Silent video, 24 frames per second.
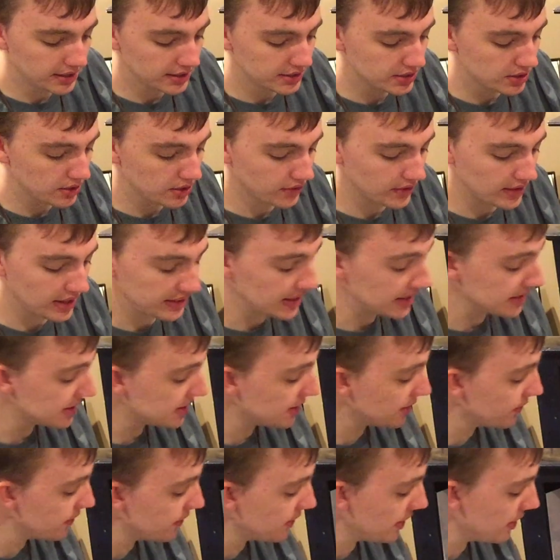So I've got that
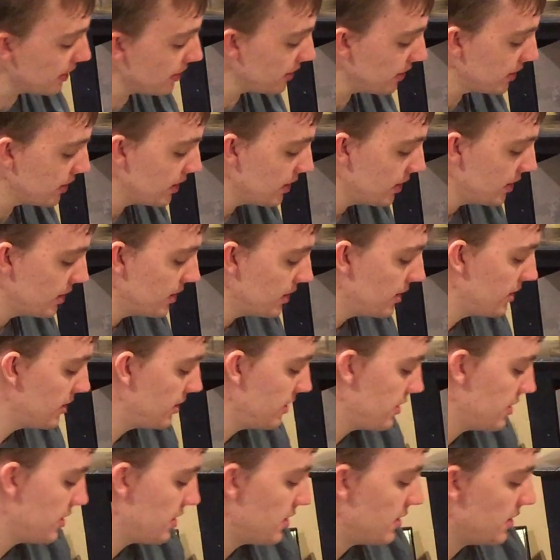stuff there.
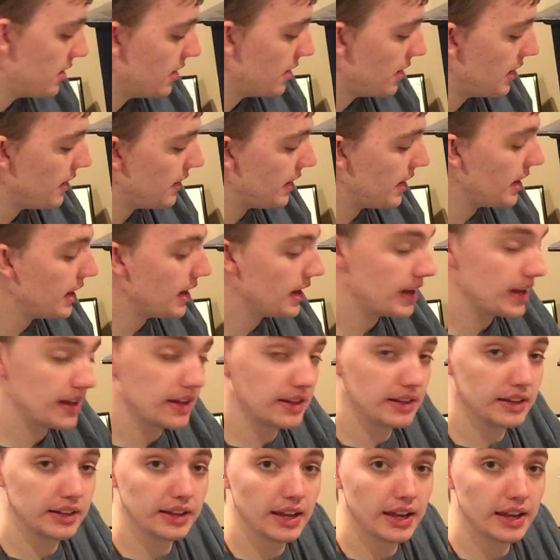And then
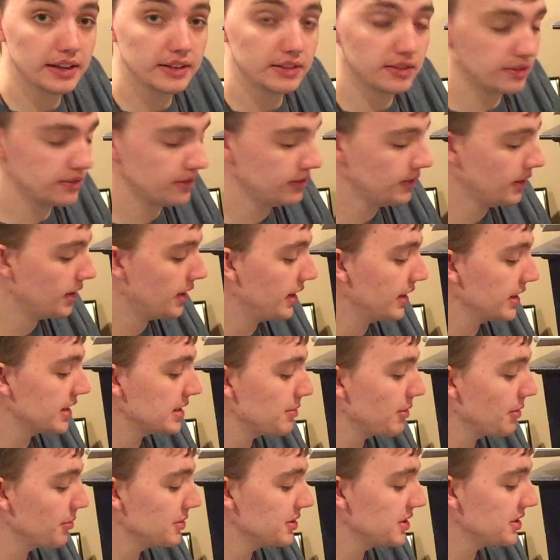again,
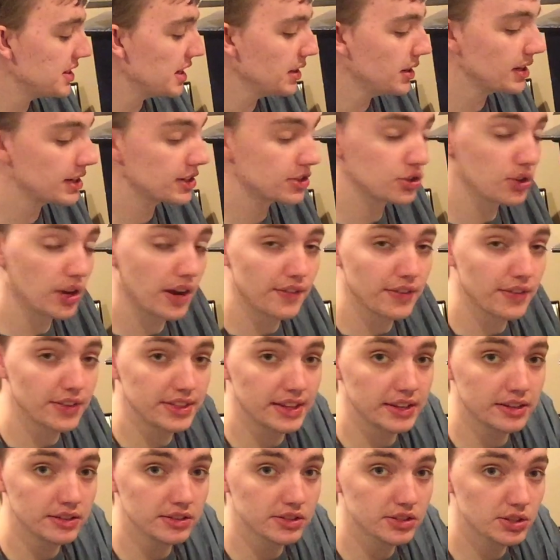experiment's sake, gotta try
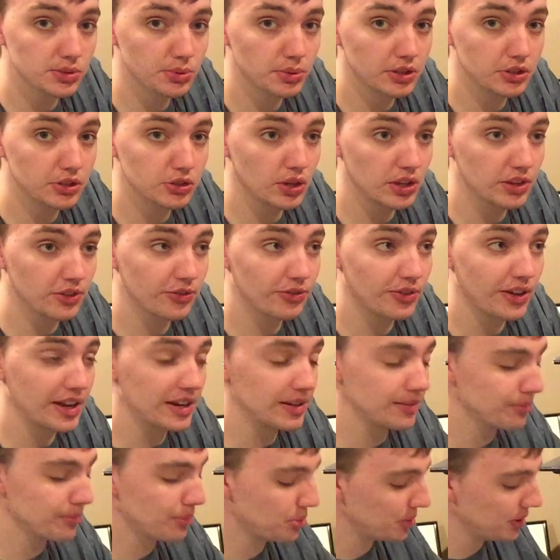everything. So we're gonna try the
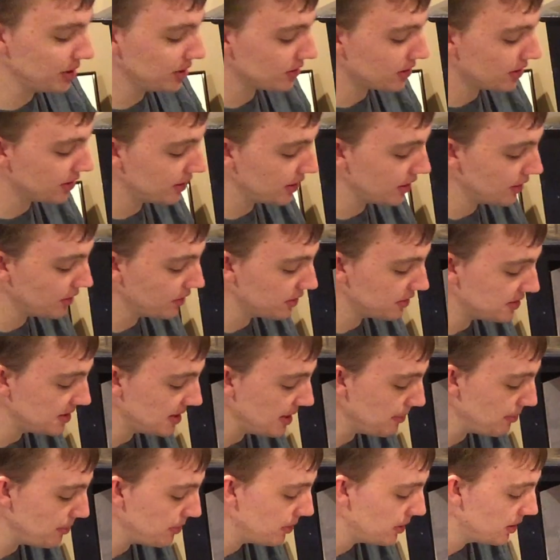fine point on there, the
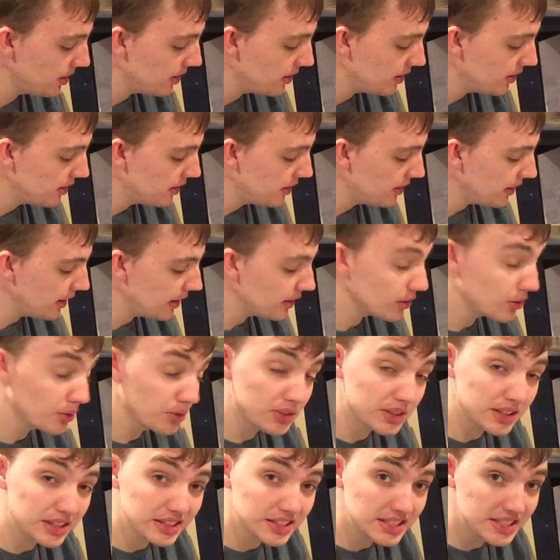tip. I don't
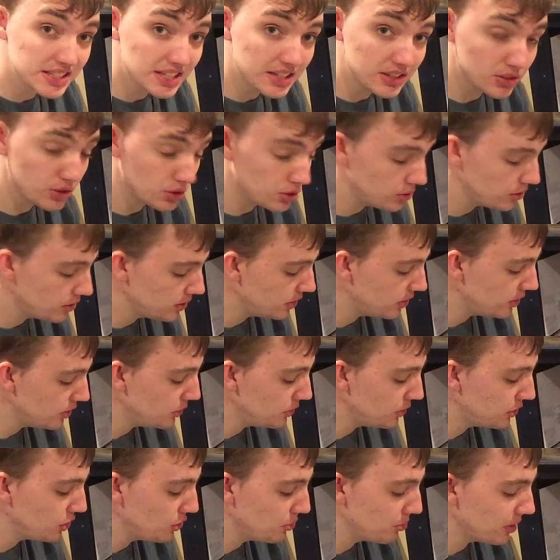think this is going to do
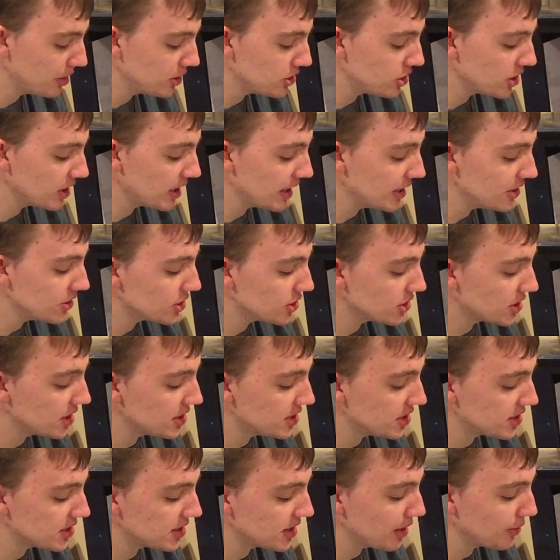too much, again, just because
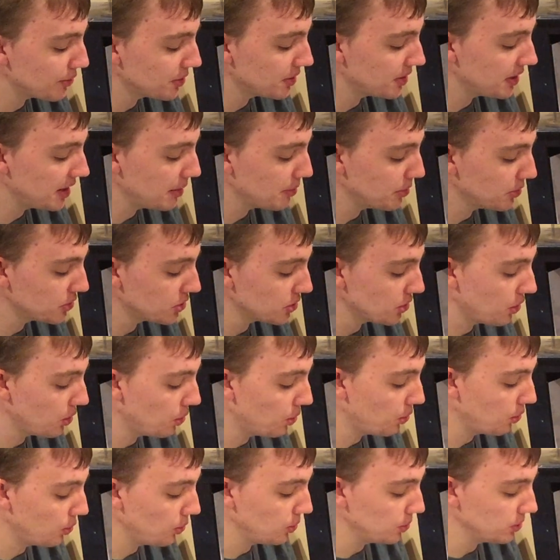it's not really able to
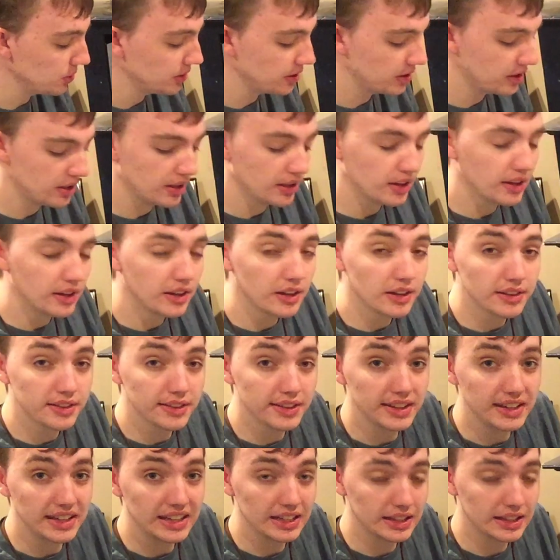hold the
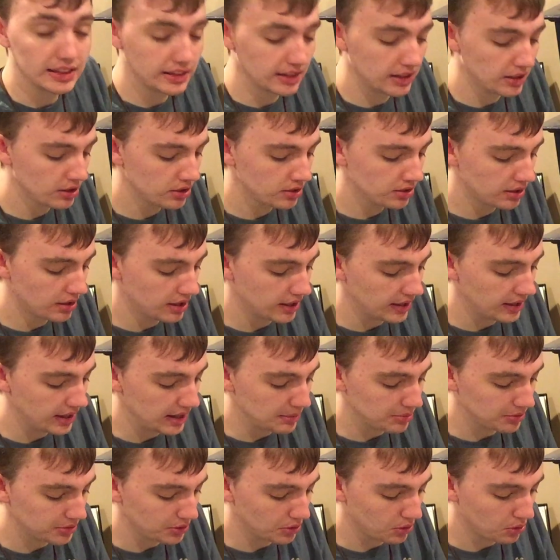ink there,
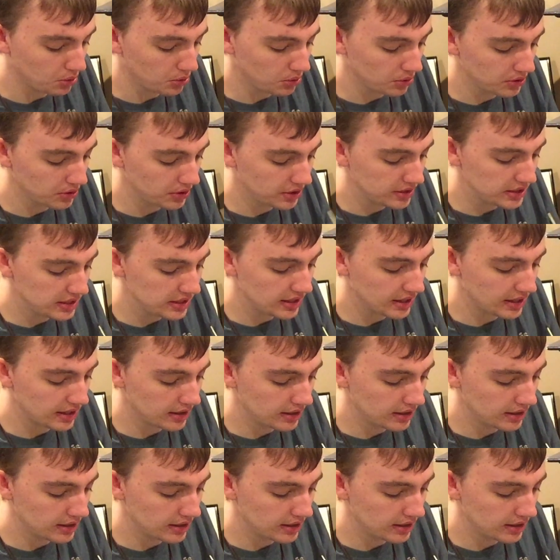able to hold the